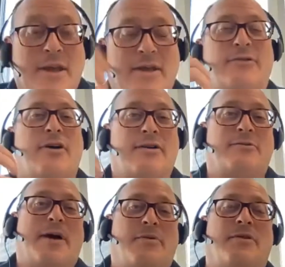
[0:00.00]
it
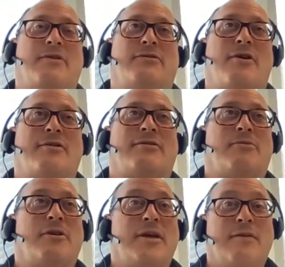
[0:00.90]
talks about this
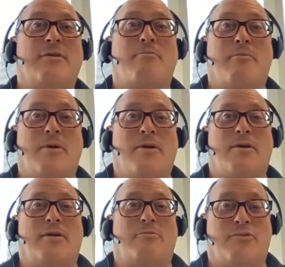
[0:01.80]
concept too, even
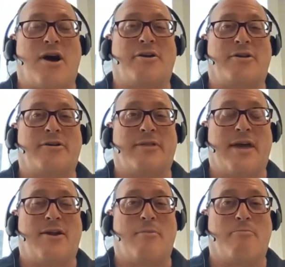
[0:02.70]
broader
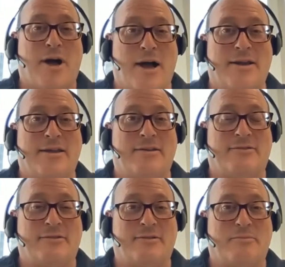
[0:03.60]
than our
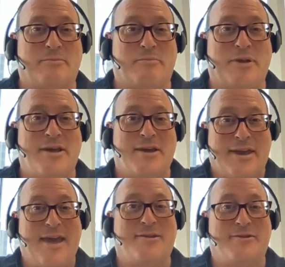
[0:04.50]
bodies being a
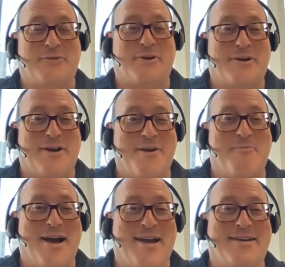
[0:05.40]
cage for our
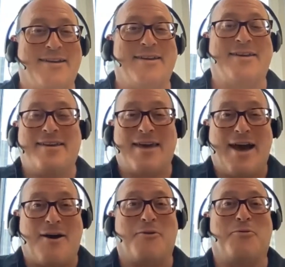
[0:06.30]
mind,
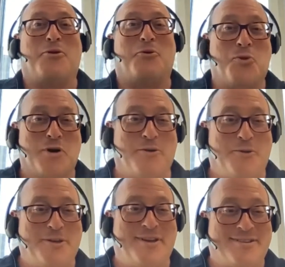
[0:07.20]
how the
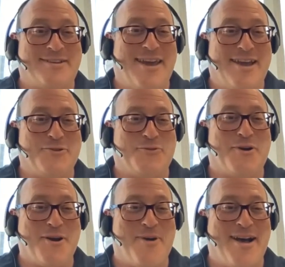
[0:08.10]
world is a cage
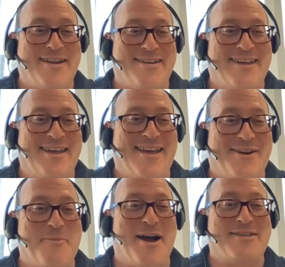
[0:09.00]
for our mind, and
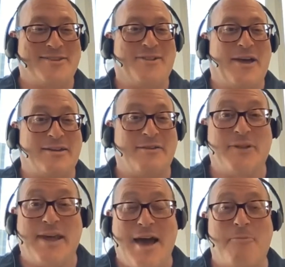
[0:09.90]
our minds
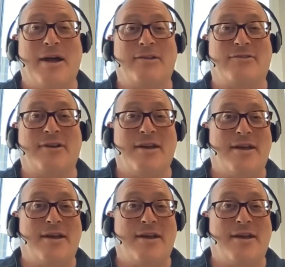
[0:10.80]
collectively, how much